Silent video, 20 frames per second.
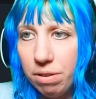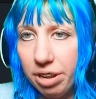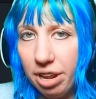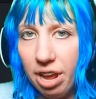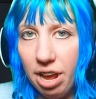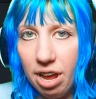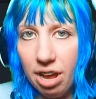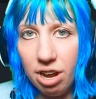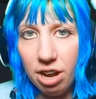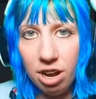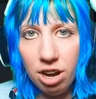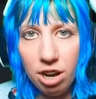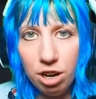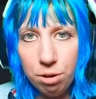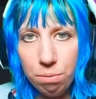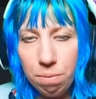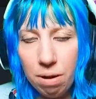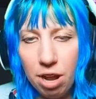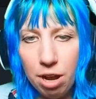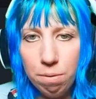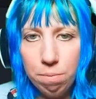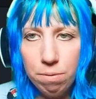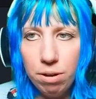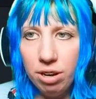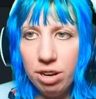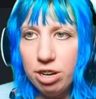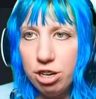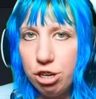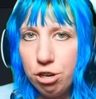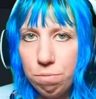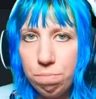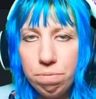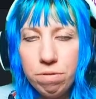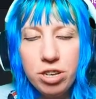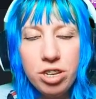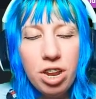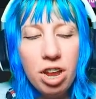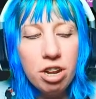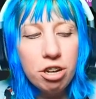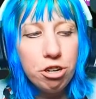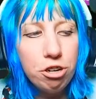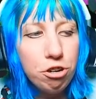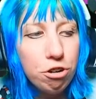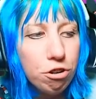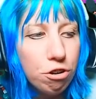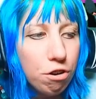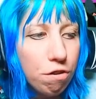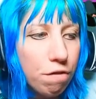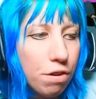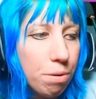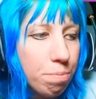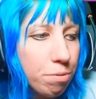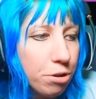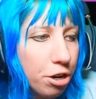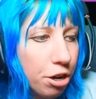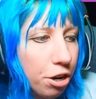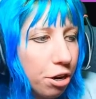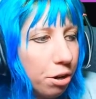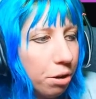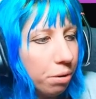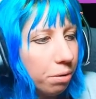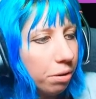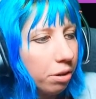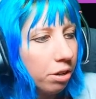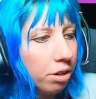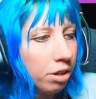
Get a hardware wallet to protect your crypto.